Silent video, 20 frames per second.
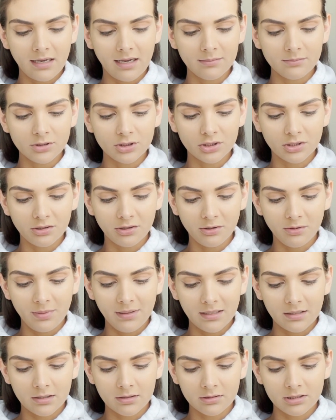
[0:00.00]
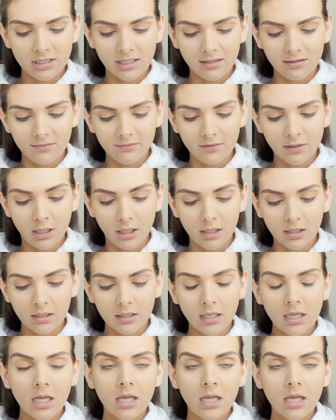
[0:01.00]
I'm sure there'll be a Coachella vlog